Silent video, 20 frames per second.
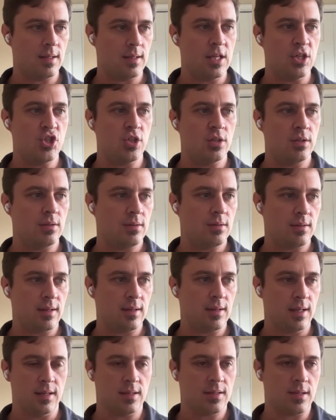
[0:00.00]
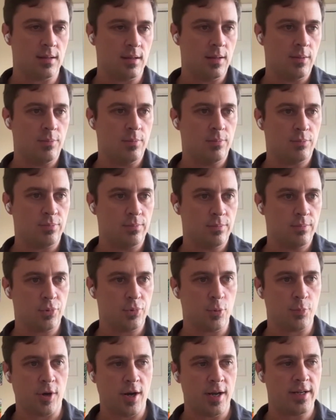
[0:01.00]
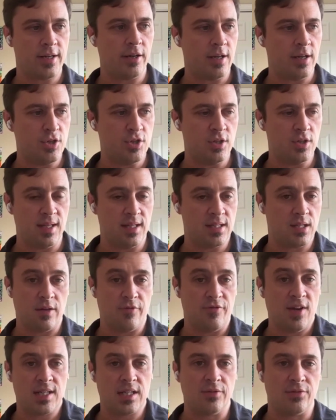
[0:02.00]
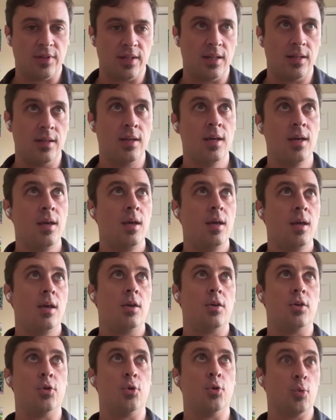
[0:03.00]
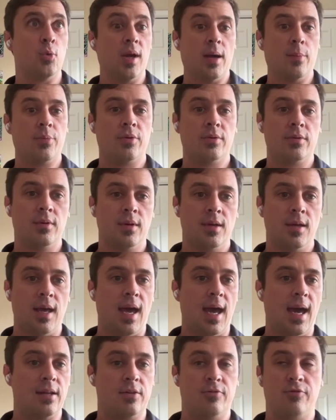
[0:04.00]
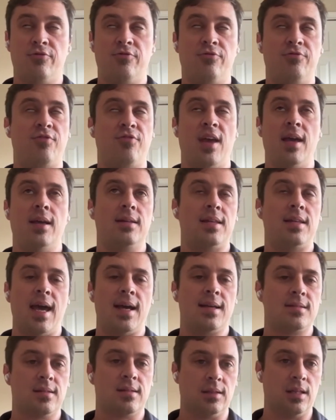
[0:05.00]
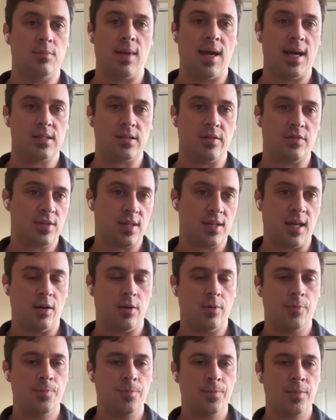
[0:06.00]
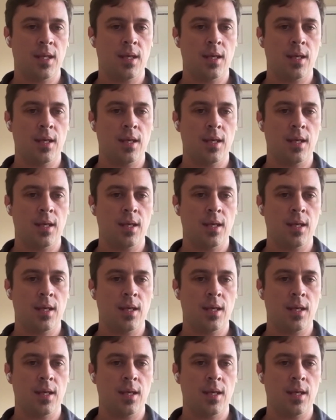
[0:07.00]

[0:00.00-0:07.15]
engine, a proprietary engine that's effectively grep at fantastically massive scale.